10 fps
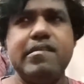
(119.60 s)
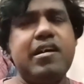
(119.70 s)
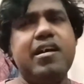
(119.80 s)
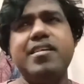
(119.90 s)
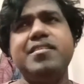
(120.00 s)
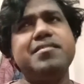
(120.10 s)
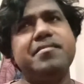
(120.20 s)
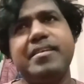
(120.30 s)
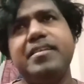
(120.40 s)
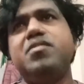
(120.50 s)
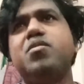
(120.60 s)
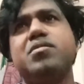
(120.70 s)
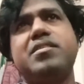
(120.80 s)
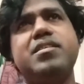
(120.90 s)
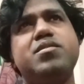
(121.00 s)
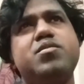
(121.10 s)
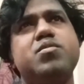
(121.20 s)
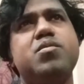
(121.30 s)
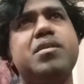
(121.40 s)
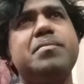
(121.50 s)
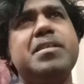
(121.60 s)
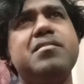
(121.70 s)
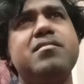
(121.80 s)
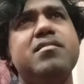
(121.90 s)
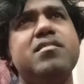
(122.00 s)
I really don't think so. I mean,